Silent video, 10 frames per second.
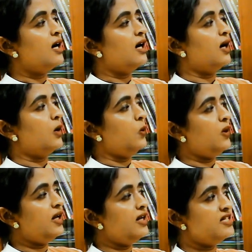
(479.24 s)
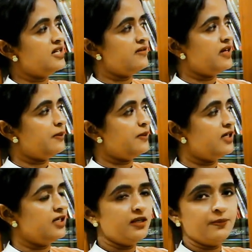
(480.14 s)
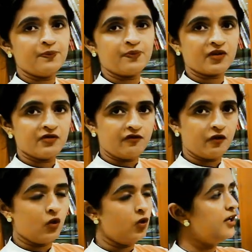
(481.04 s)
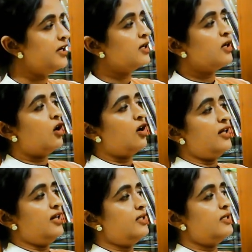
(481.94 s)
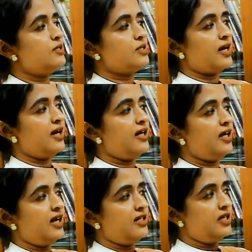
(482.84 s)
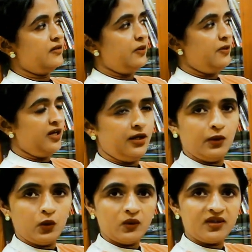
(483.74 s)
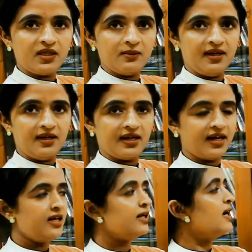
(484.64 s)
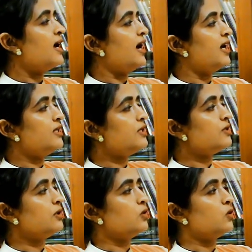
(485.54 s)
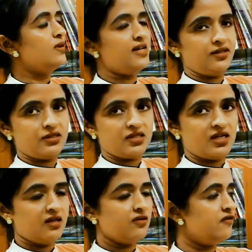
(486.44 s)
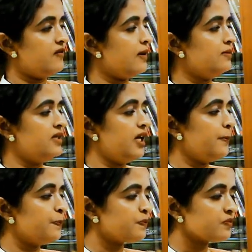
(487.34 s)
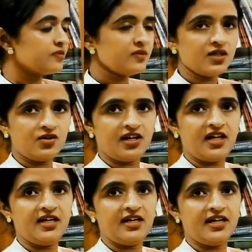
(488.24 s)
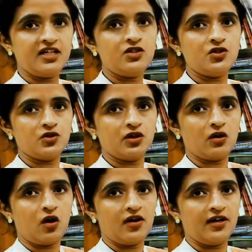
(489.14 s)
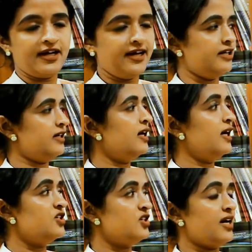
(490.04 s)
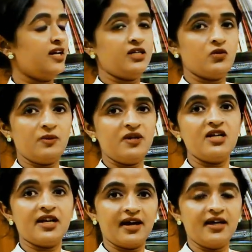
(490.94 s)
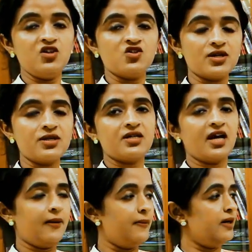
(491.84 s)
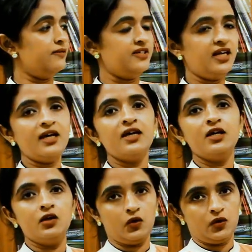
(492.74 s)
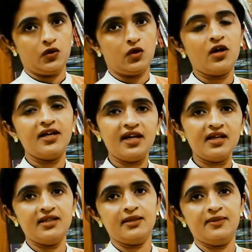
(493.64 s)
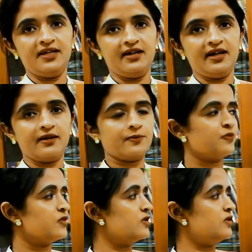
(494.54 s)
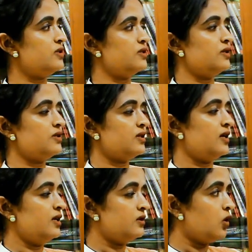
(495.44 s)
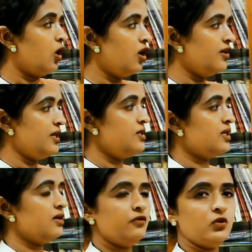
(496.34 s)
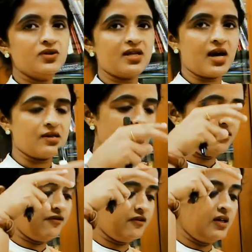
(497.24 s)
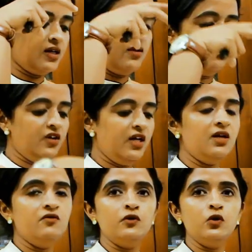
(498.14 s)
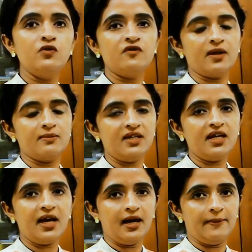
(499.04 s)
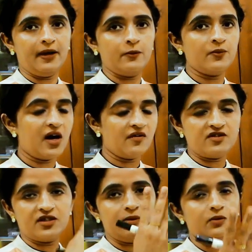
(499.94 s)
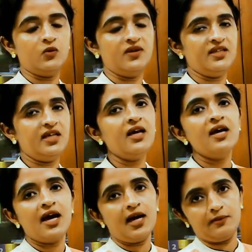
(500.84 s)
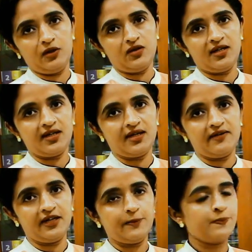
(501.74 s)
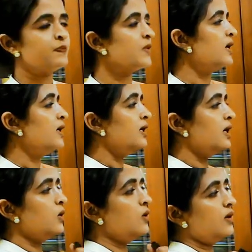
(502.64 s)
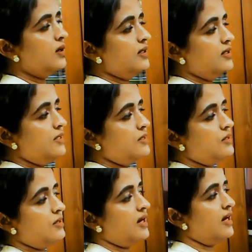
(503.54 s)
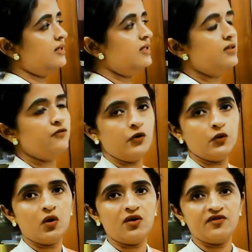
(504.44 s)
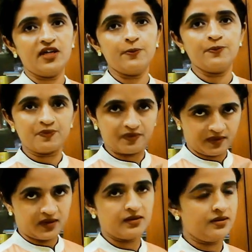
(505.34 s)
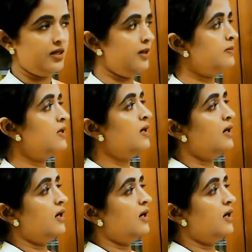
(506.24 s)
will develop a fold on either side, and there will a groove in the midline, and this groove will extend from the cranial end to the caudal end, and it will be lying just above the notochord in the midline. So this is, so all these are views as if we view from the above after removing the amniotic cavity. Now this is another view of the same